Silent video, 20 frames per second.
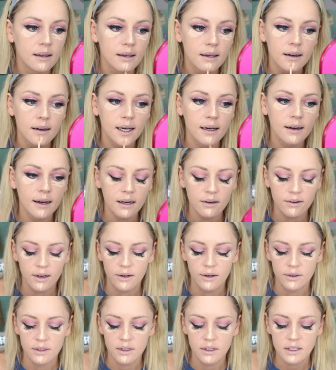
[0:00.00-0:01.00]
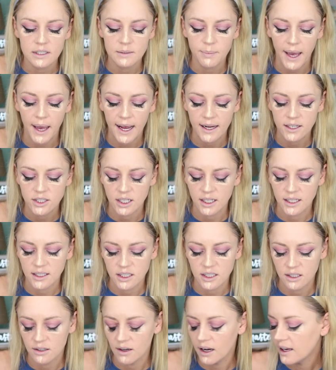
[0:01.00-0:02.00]
Yeah, I don't know. It looks patchy
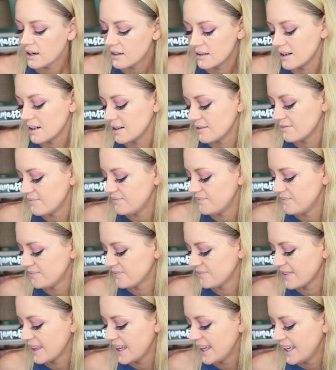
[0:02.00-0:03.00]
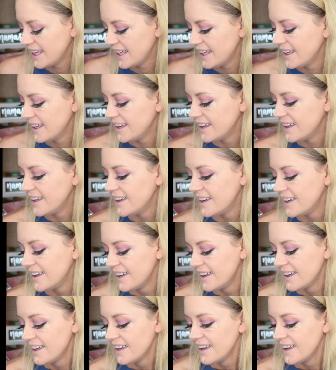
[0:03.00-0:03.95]
too. I don't know.